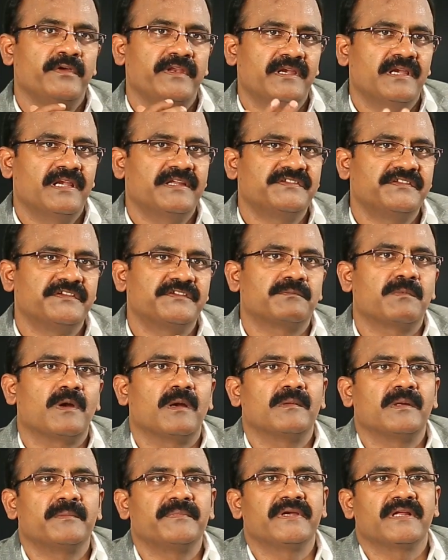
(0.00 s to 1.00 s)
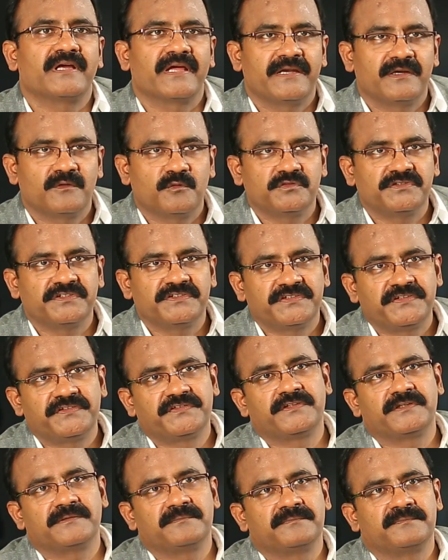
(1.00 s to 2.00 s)
We realized this problem in current coaching
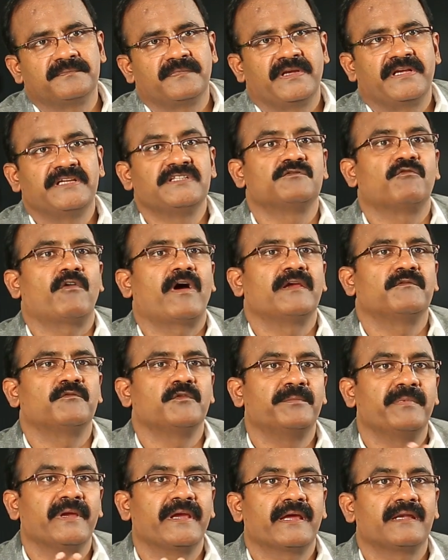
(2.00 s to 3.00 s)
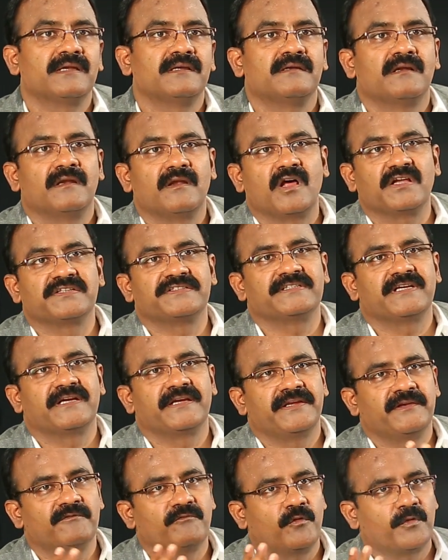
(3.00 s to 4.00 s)
system is why we began
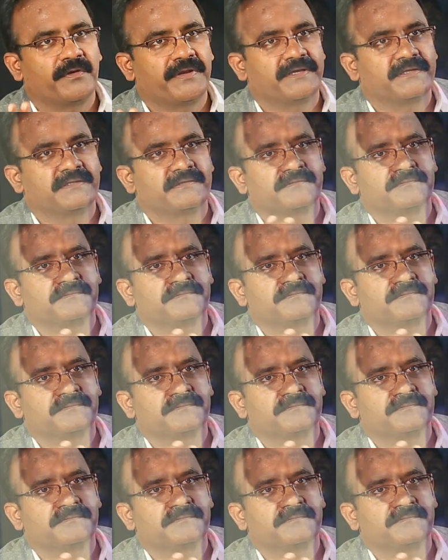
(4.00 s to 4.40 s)
Lasya Infotech.